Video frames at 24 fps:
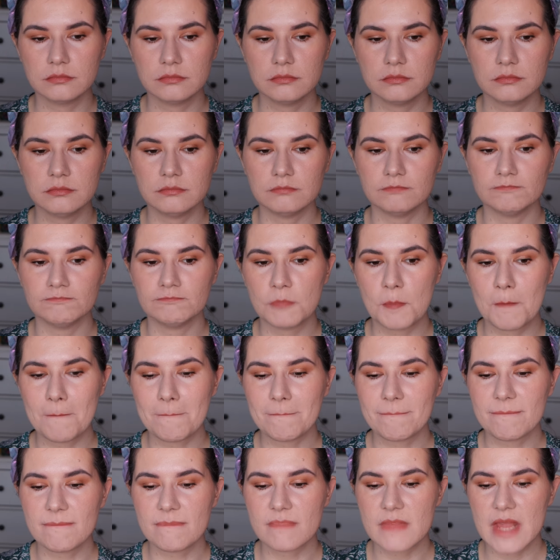Mm.
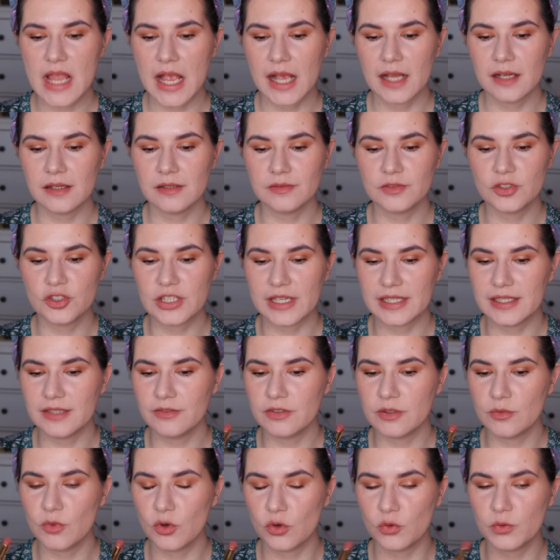I love the shade
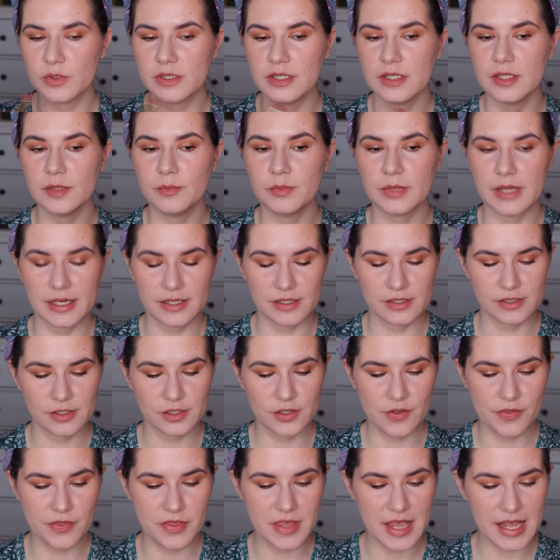even more with the lip liner.
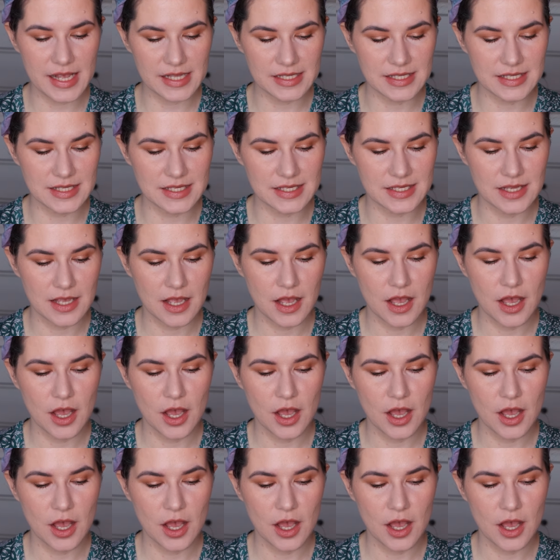So that's